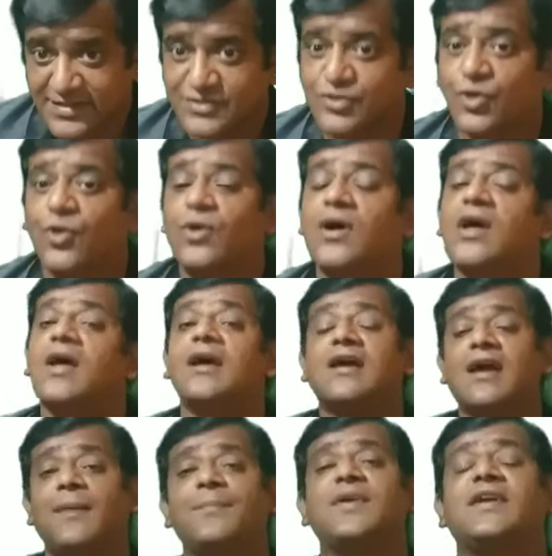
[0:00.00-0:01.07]
So
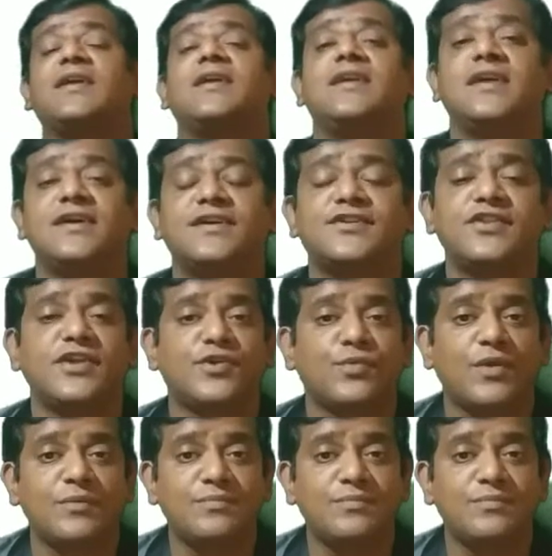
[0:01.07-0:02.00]
coming year there will